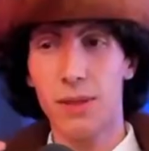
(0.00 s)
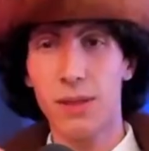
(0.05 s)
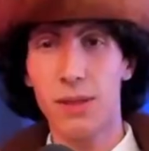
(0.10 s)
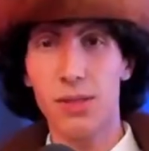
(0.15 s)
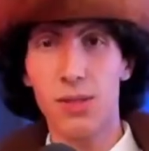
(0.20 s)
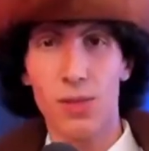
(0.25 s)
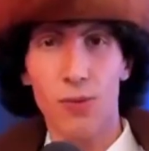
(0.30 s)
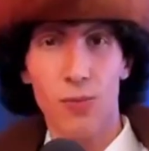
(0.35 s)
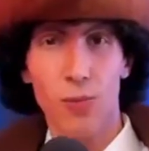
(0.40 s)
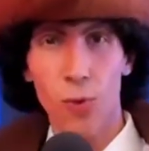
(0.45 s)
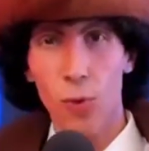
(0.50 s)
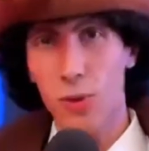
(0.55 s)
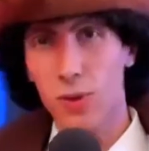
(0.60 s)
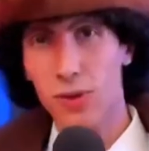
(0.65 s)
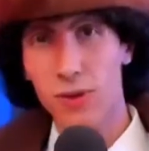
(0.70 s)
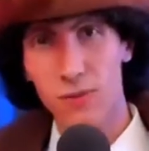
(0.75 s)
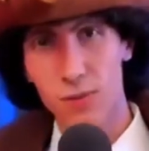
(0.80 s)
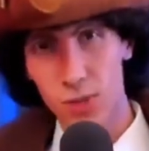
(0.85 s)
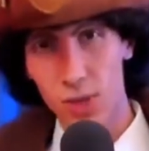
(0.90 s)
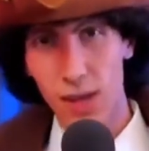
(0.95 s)
is the 4th
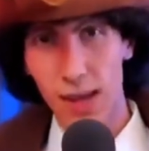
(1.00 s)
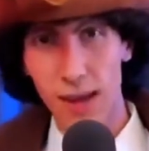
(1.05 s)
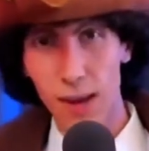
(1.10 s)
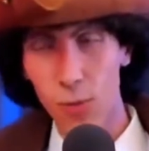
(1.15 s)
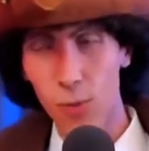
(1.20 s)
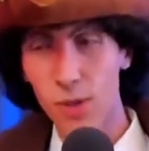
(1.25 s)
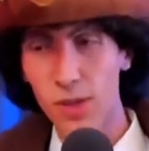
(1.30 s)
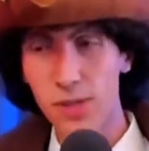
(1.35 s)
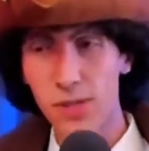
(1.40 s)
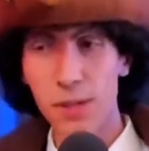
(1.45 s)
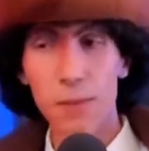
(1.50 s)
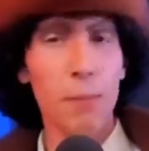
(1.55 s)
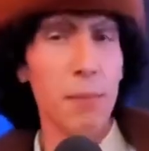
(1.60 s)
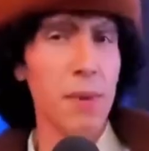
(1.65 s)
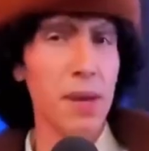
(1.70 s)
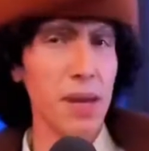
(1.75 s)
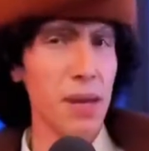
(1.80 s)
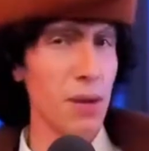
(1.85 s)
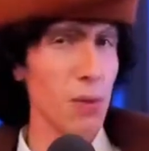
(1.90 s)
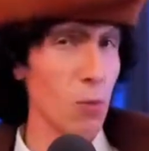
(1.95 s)
of July? What does it
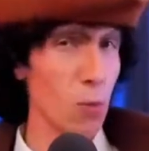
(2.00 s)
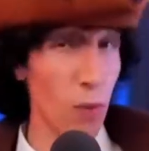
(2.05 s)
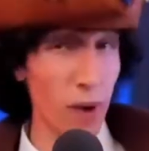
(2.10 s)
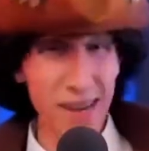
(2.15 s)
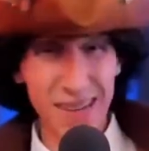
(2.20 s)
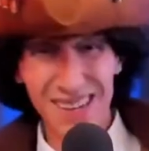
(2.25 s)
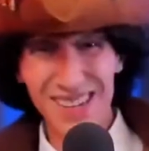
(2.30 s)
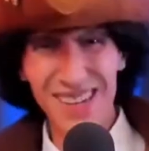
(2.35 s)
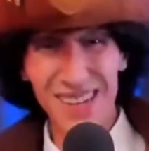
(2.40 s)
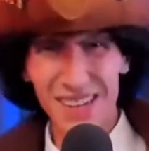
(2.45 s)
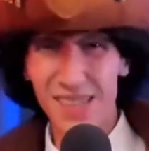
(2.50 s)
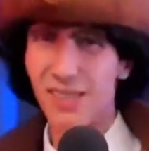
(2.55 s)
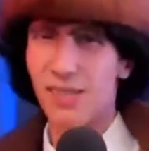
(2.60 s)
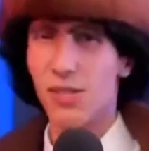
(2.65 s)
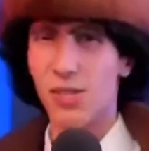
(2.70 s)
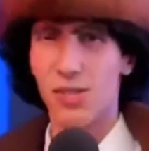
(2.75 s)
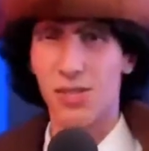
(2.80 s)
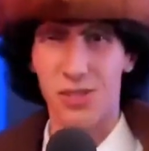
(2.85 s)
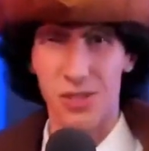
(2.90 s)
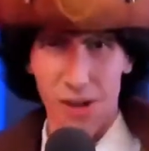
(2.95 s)
mean? When did it
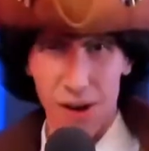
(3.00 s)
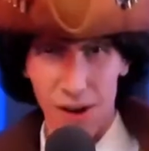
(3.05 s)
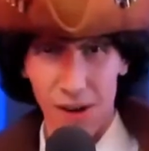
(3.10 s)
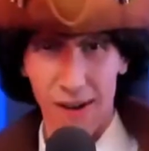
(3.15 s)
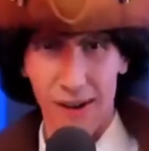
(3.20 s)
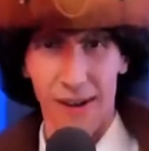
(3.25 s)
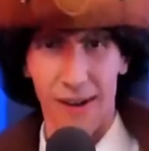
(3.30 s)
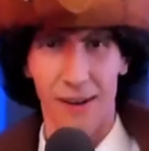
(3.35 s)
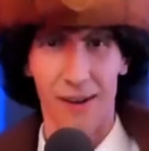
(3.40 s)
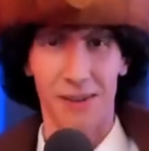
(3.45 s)
start?